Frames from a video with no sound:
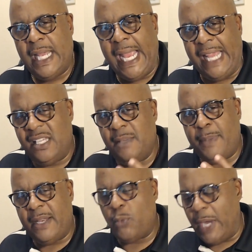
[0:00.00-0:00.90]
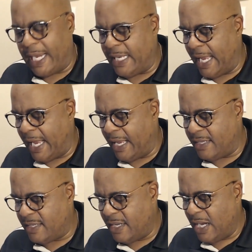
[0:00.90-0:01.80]
Has he been
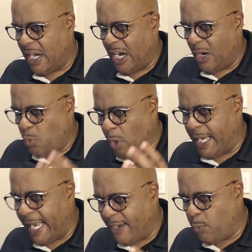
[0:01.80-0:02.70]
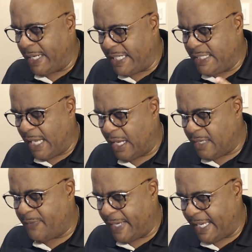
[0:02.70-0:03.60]
recognized? What have we
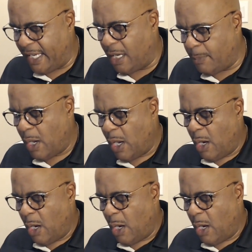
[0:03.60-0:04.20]
done for him?